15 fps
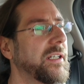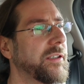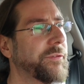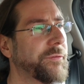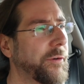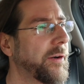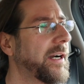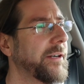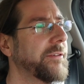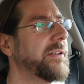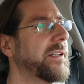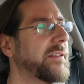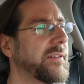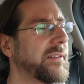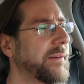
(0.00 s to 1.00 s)
It's
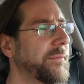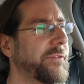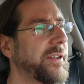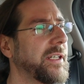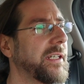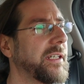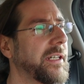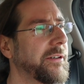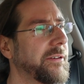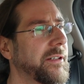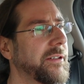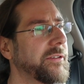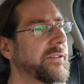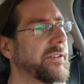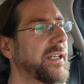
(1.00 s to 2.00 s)
400 something
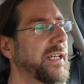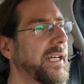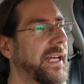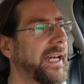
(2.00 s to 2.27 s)
euros,